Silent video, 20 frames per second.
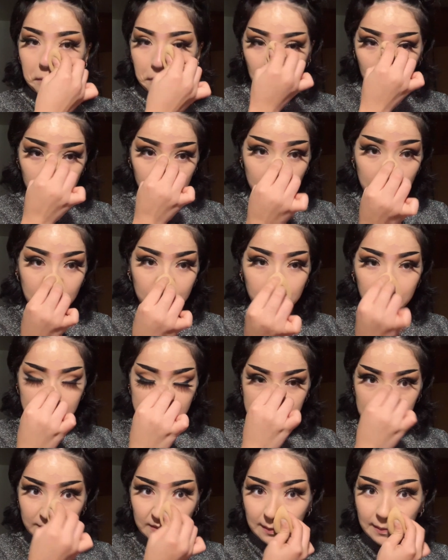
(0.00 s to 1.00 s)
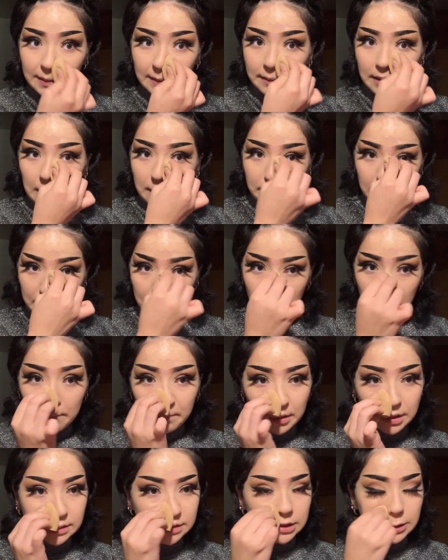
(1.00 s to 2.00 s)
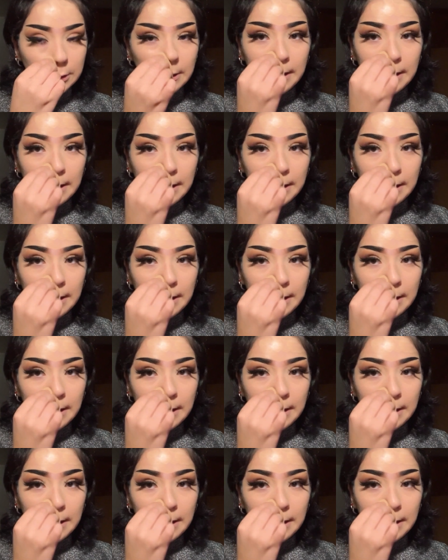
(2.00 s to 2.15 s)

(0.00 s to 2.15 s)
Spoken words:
I mean, because I'm my own personal